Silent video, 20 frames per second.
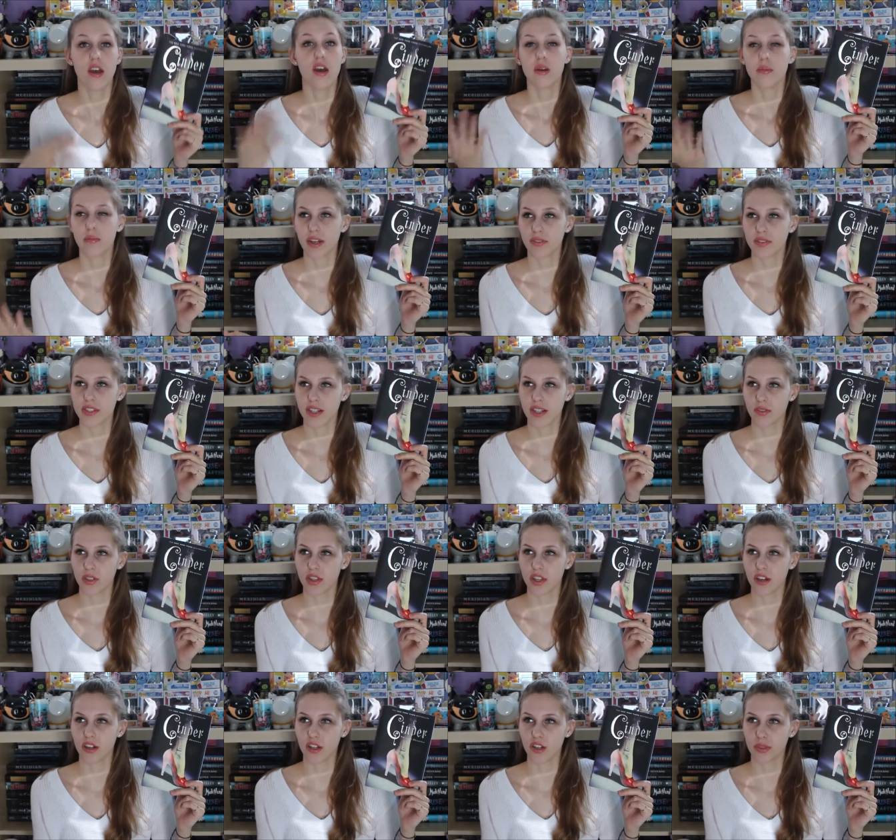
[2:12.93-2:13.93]
But I've discovered the
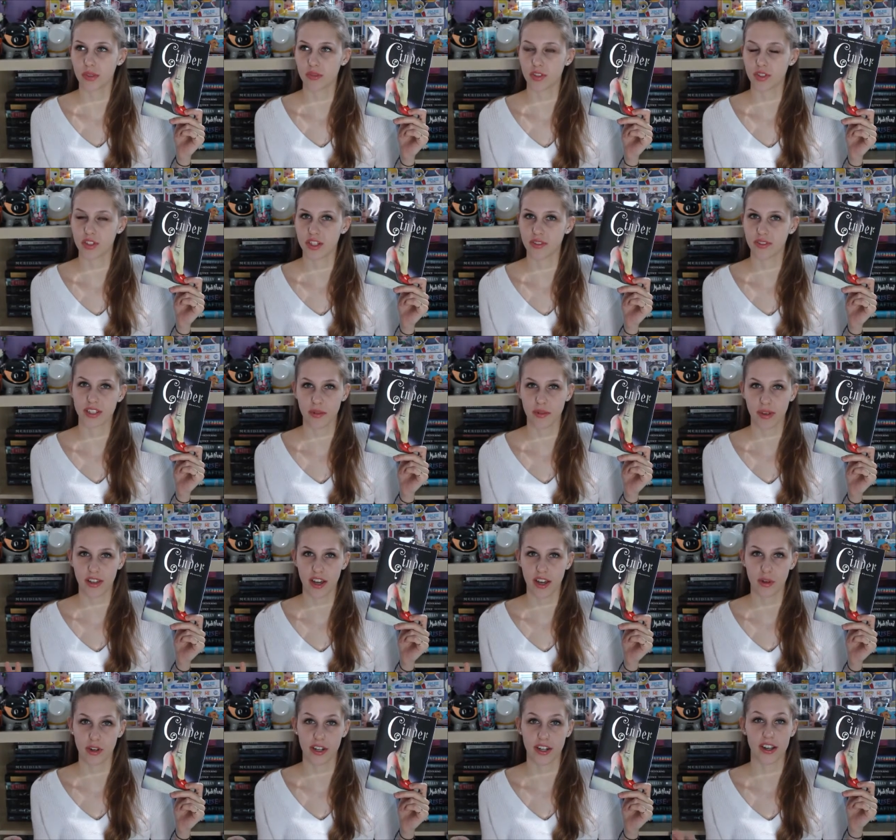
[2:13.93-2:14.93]
audiobook version of it at my
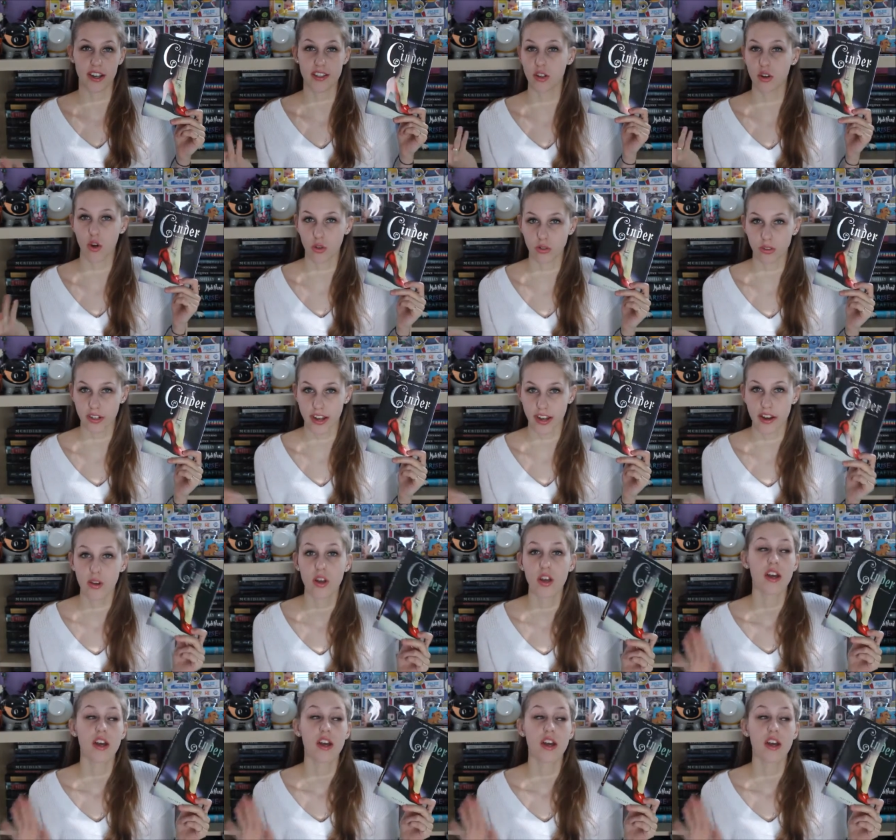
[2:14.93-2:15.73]
library. It's on hold right now.